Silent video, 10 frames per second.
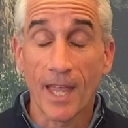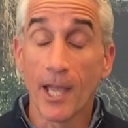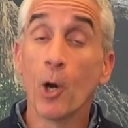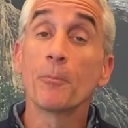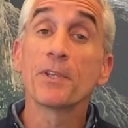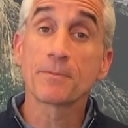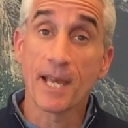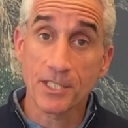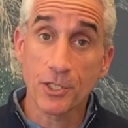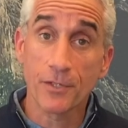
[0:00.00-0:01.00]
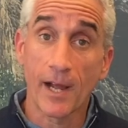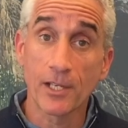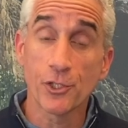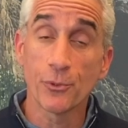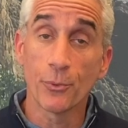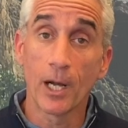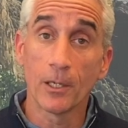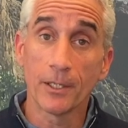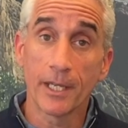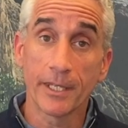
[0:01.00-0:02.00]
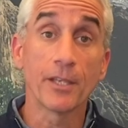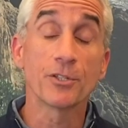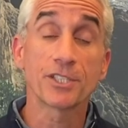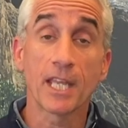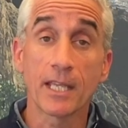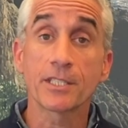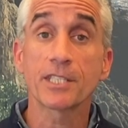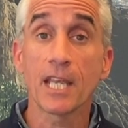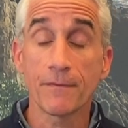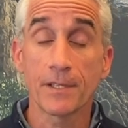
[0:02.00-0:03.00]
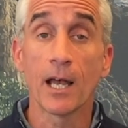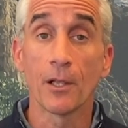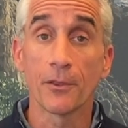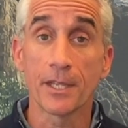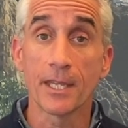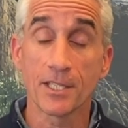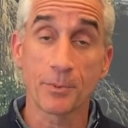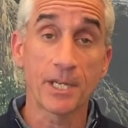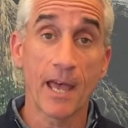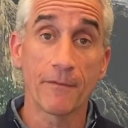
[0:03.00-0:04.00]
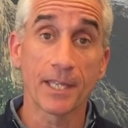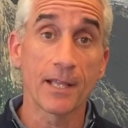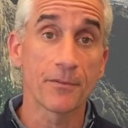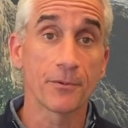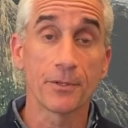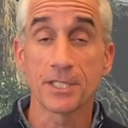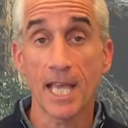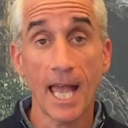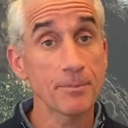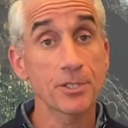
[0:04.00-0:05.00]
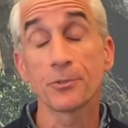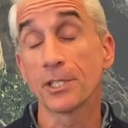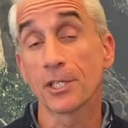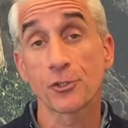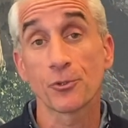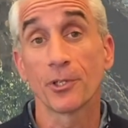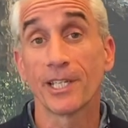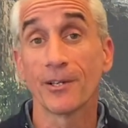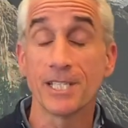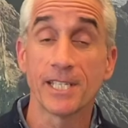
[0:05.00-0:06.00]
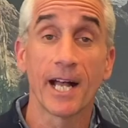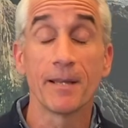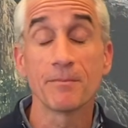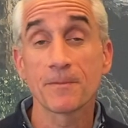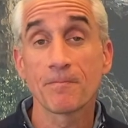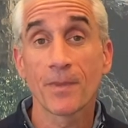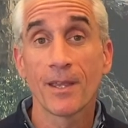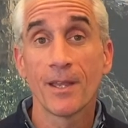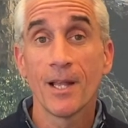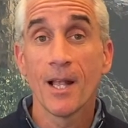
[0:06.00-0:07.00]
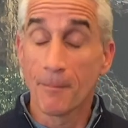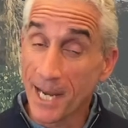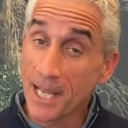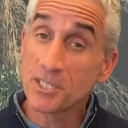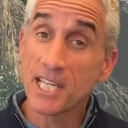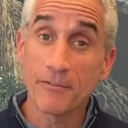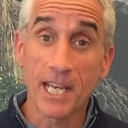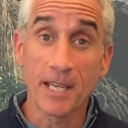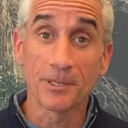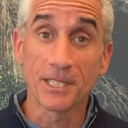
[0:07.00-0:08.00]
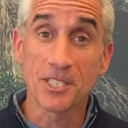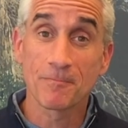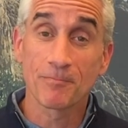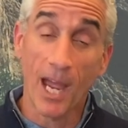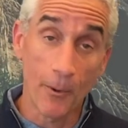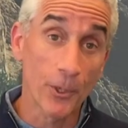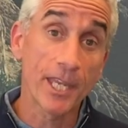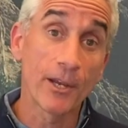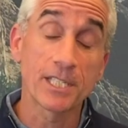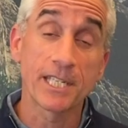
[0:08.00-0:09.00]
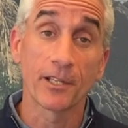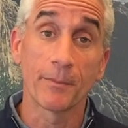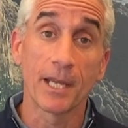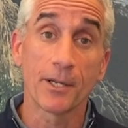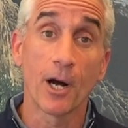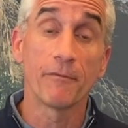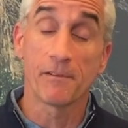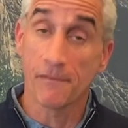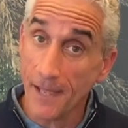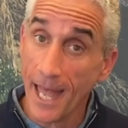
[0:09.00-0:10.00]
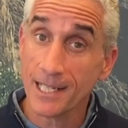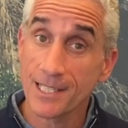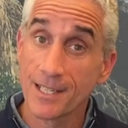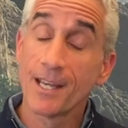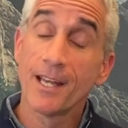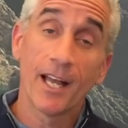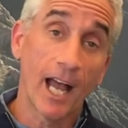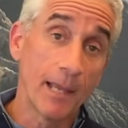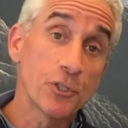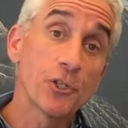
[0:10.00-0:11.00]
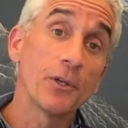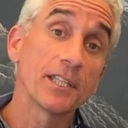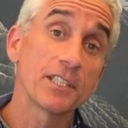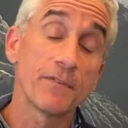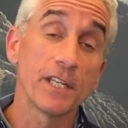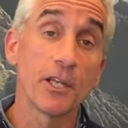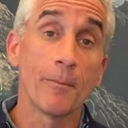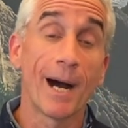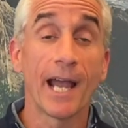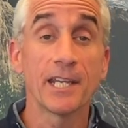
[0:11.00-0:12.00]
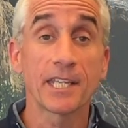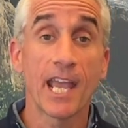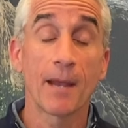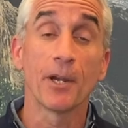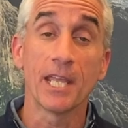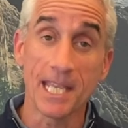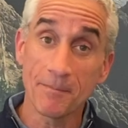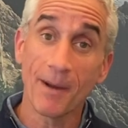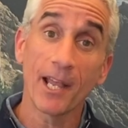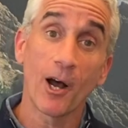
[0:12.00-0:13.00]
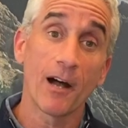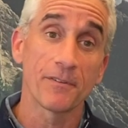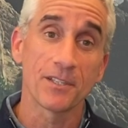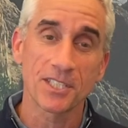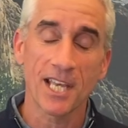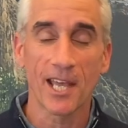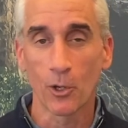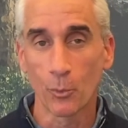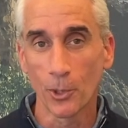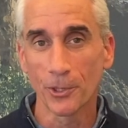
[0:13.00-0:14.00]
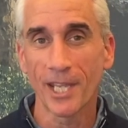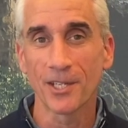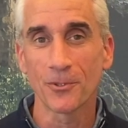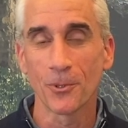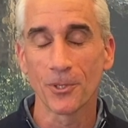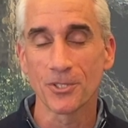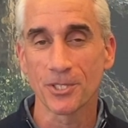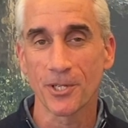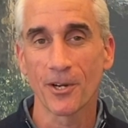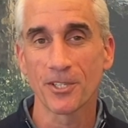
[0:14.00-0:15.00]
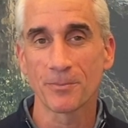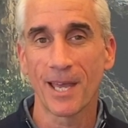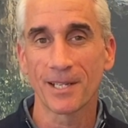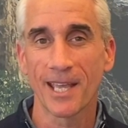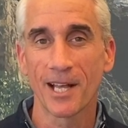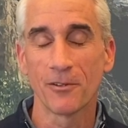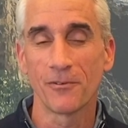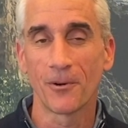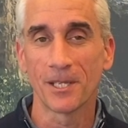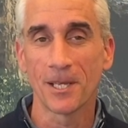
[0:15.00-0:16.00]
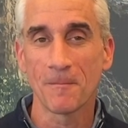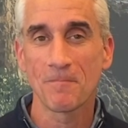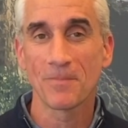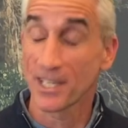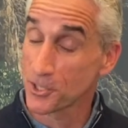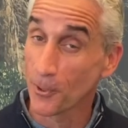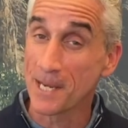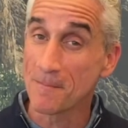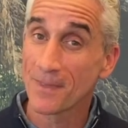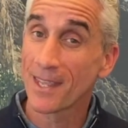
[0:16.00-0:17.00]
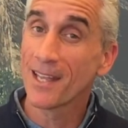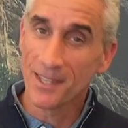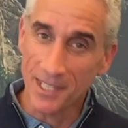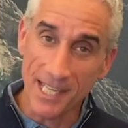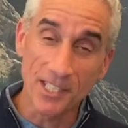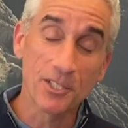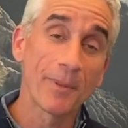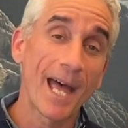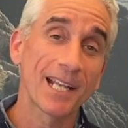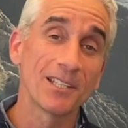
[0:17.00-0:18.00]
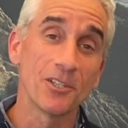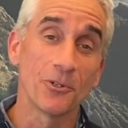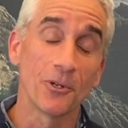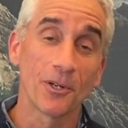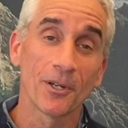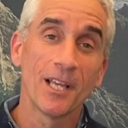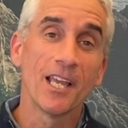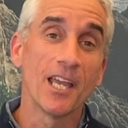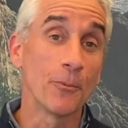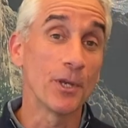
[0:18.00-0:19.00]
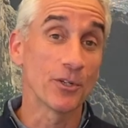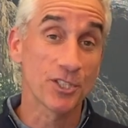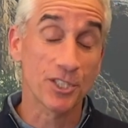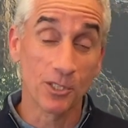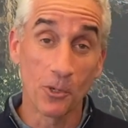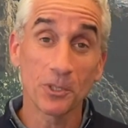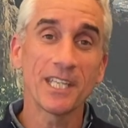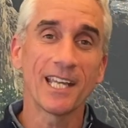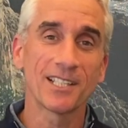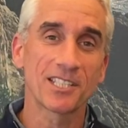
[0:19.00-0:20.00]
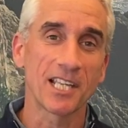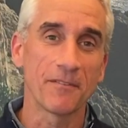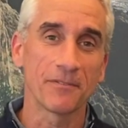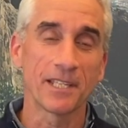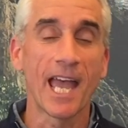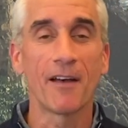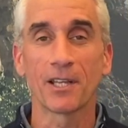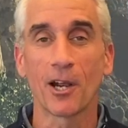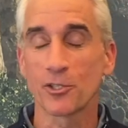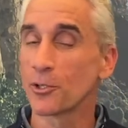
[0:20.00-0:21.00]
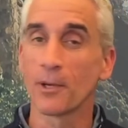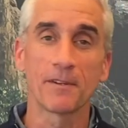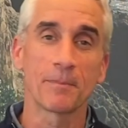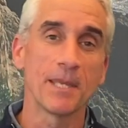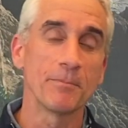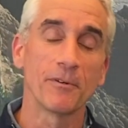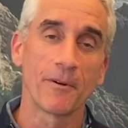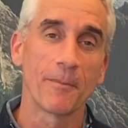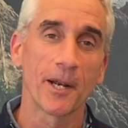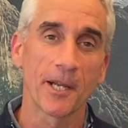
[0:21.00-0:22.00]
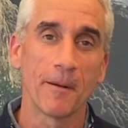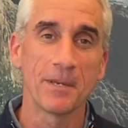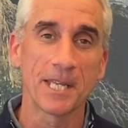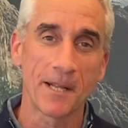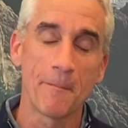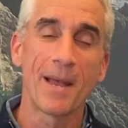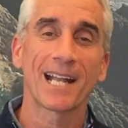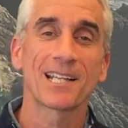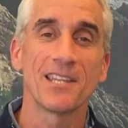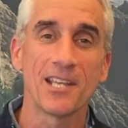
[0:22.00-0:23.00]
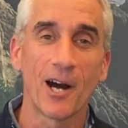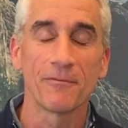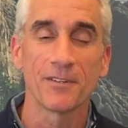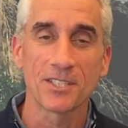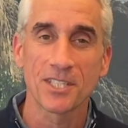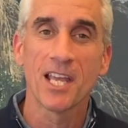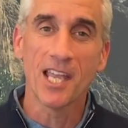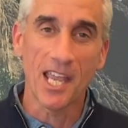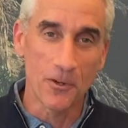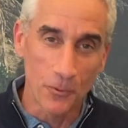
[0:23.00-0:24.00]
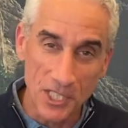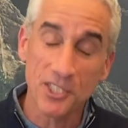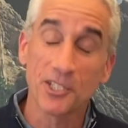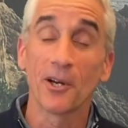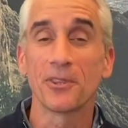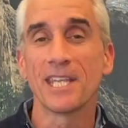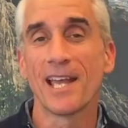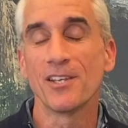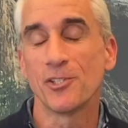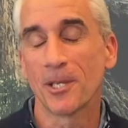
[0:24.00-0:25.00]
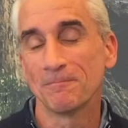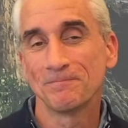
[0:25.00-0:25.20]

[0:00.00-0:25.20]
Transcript: I hope this message finds you well and that you're staying safe and healthy as we navigate through these absolutely extraordinary times. My name is David Abeles. I work here at TaylorMade Golf. In fact, I am shooting this video behind a camera in my office at our world headquarters in Carlsbad, California. That's right. The keys are back in the door, and we are slowly and safely having our terrific people from our company come back into the office and restart the engine.